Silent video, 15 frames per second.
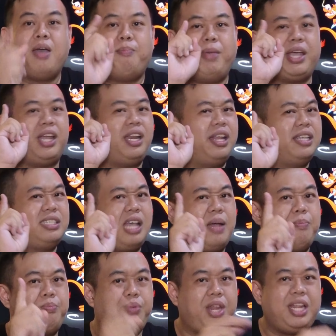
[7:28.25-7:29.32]
making this a
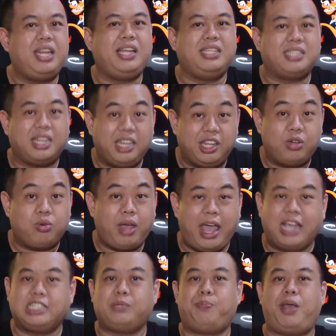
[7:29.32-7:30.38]
pretty decent deal,
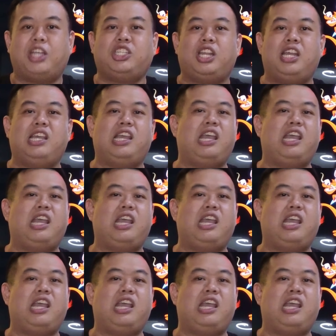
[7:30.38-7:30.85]
especially